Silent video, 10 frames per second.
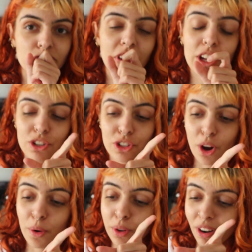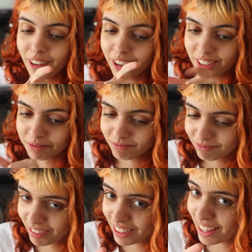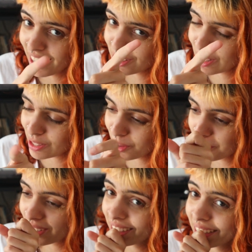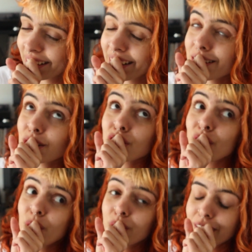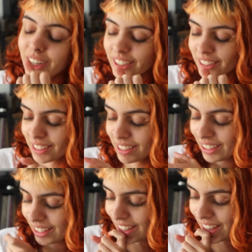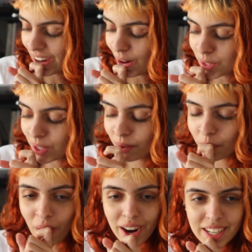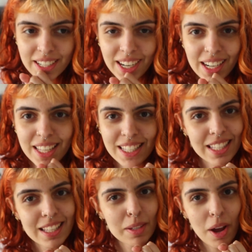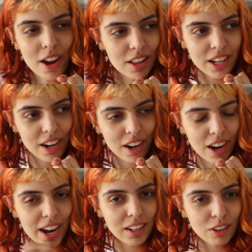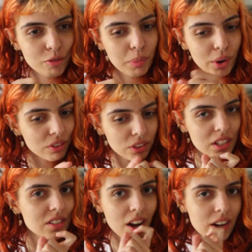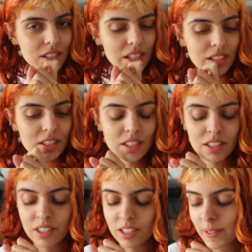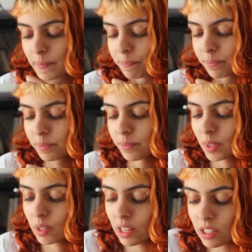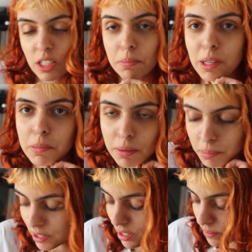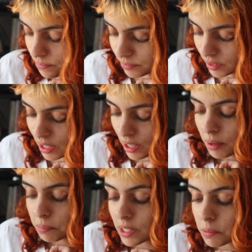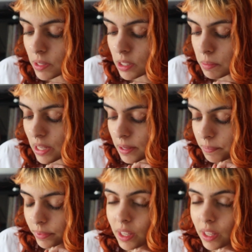they're so good. They're so good. I was like, why didn't I listen to this earlier? I love both these artists. That's just me being busy. Busy.